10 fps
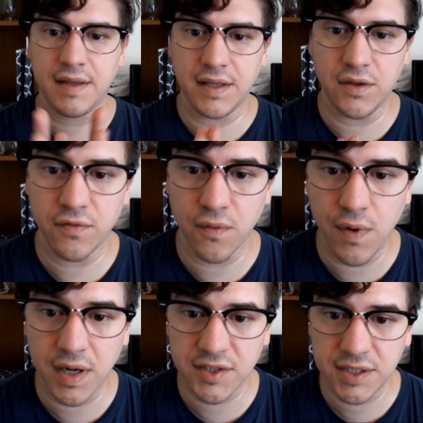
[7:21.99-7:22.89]
Thank you for
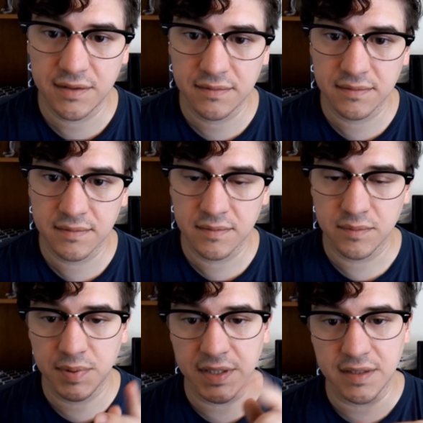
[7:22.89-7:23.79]
watching.
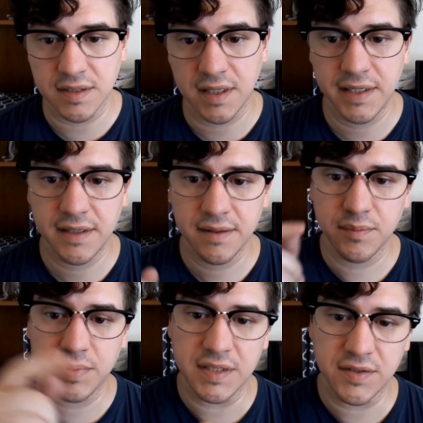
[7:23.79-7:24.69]
Please like,
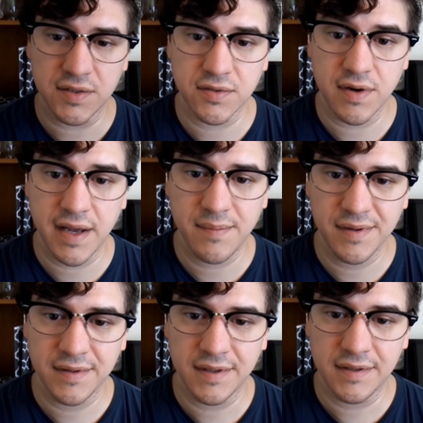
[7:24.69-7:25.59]
please subscribe.